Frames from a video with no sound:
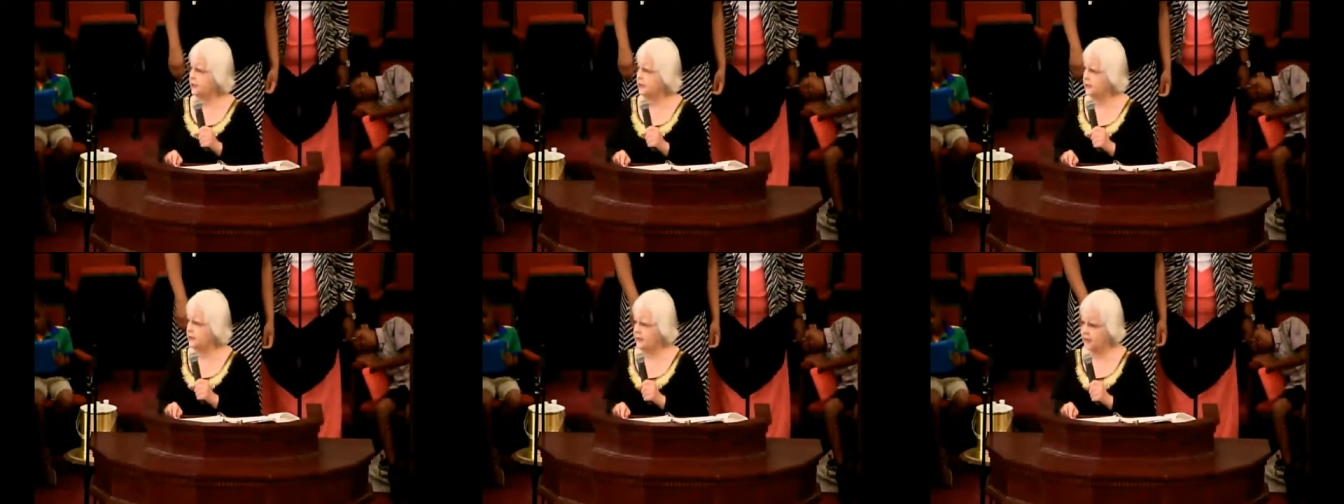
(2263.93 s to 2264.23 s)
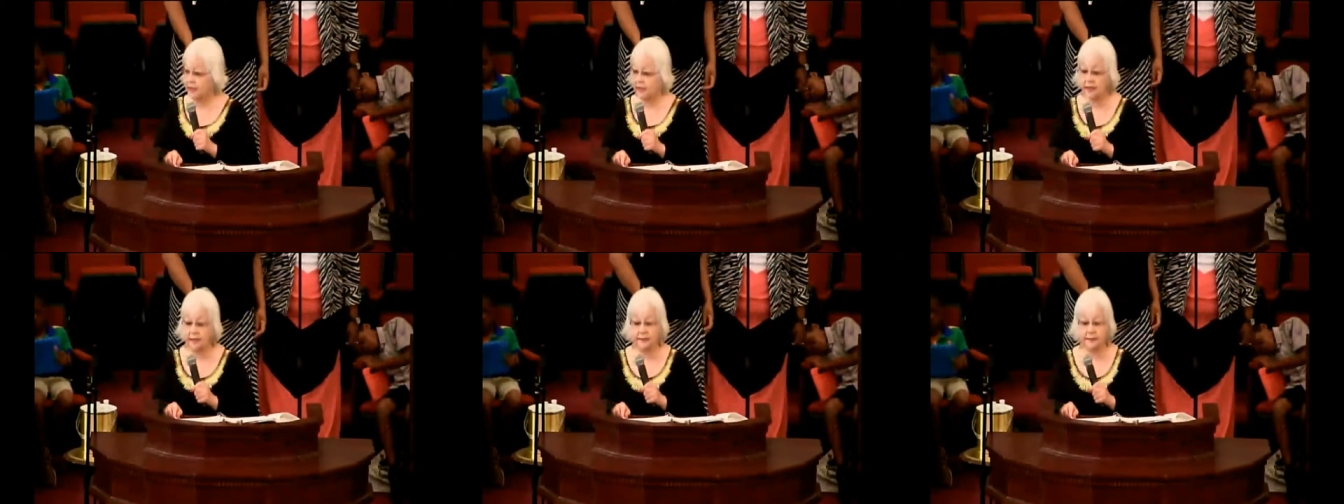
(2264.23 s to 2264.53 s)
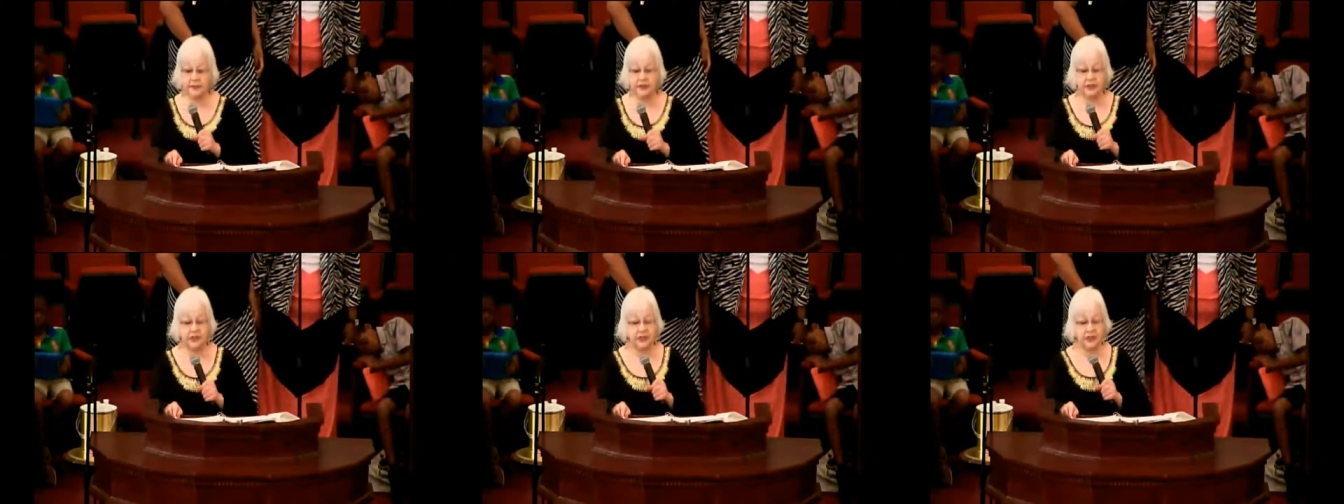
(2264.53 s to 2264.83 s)
to
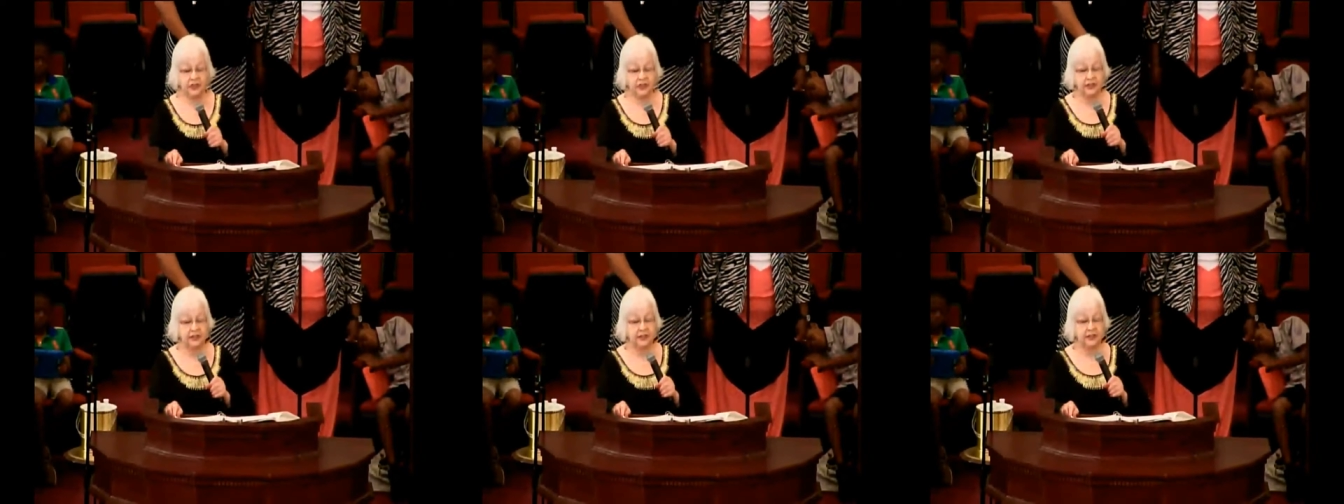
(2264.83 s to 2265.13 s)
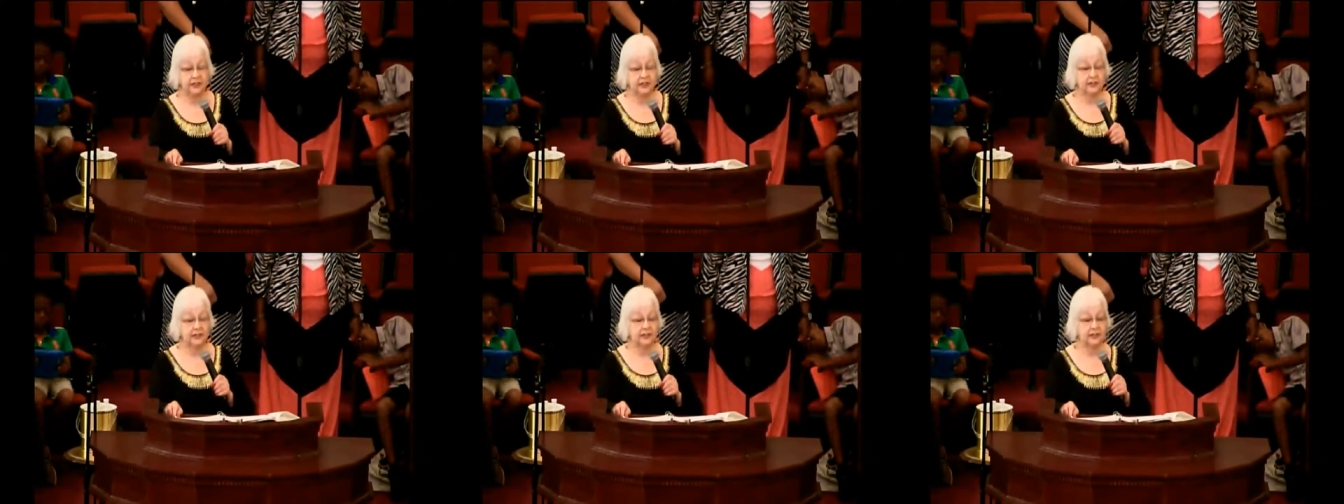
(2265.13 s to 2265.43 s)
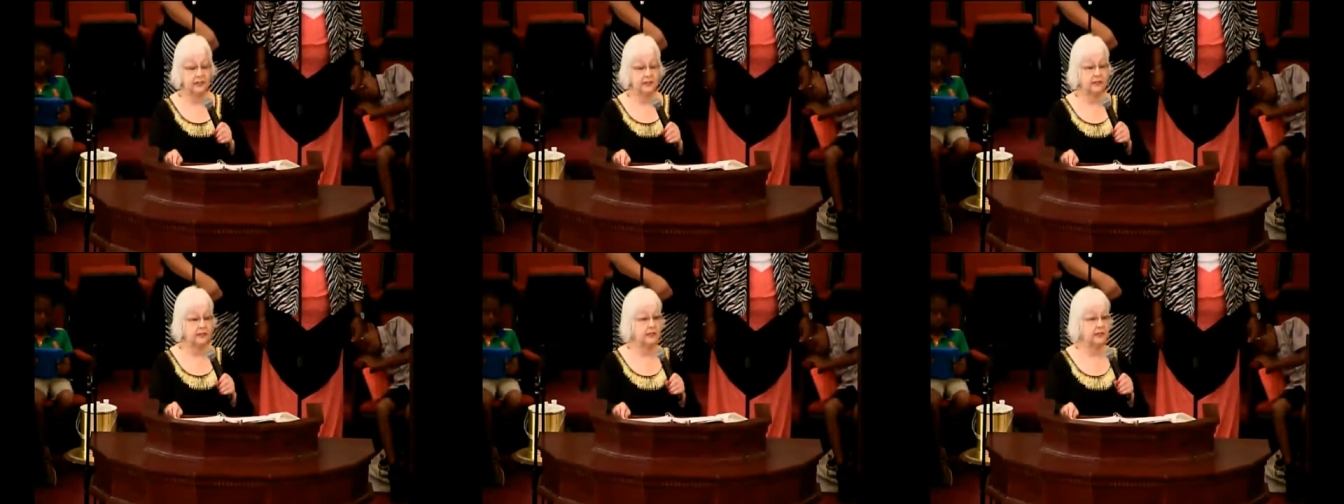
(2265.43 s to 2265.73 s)
come to
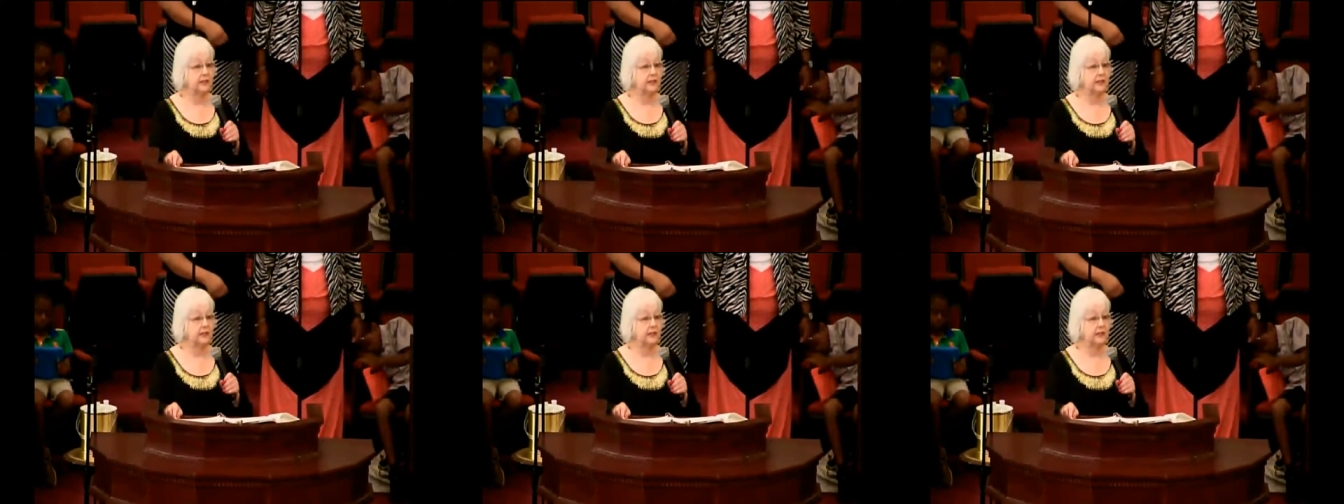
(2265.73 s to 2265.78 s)
Jesus